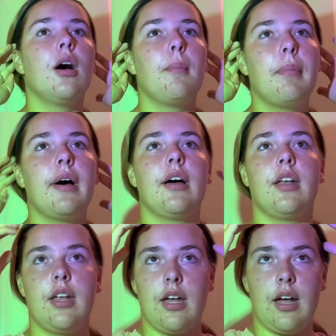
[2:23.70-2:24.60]
But
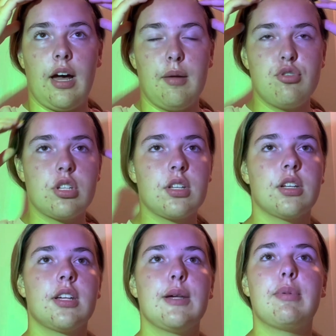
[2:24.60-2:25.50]
I'm just gonna
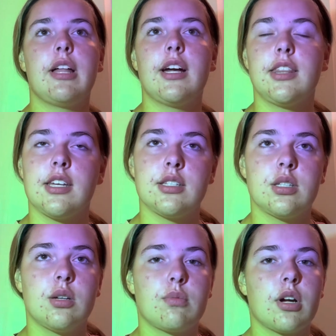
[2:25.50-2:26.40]
keep it like this,
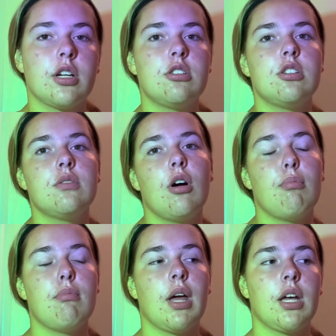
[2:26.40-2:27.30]
and we're gonna do a
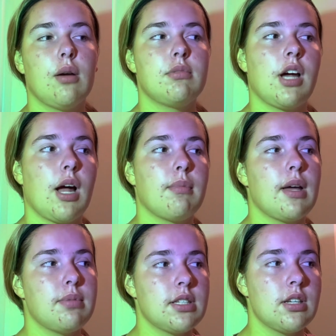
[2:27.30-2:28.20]
makeup time
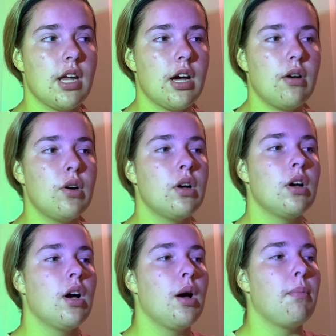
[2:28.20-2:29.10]
lapse now.
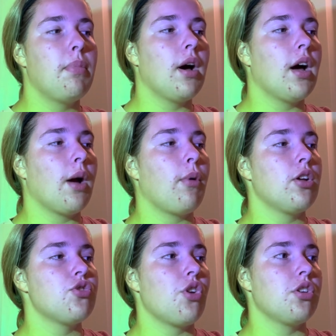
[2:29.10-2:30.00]
But I wanna
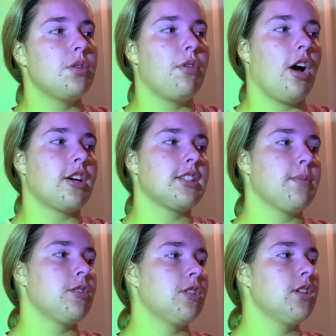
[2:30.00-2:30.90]
show you the products I'm
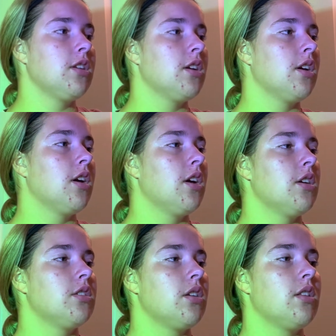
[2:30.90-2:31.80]
using.
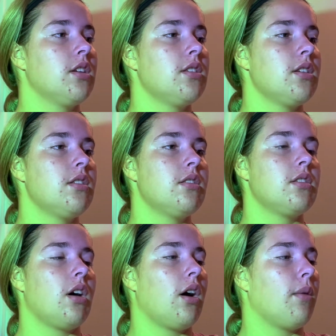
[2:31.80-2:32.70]
So this is
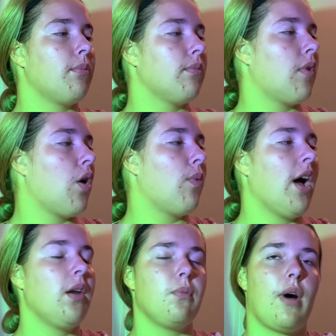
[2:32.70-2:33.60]
a Wet
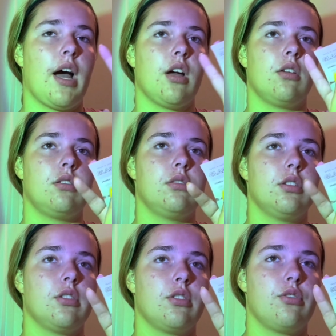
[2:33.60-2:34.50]
n Wild
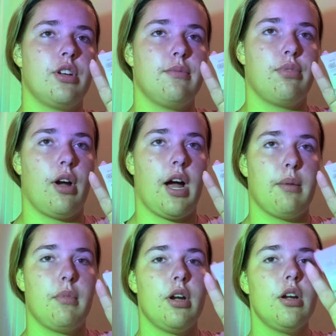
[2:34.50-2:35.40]
green
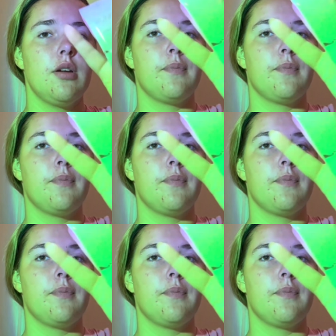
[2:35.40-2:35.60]
primer.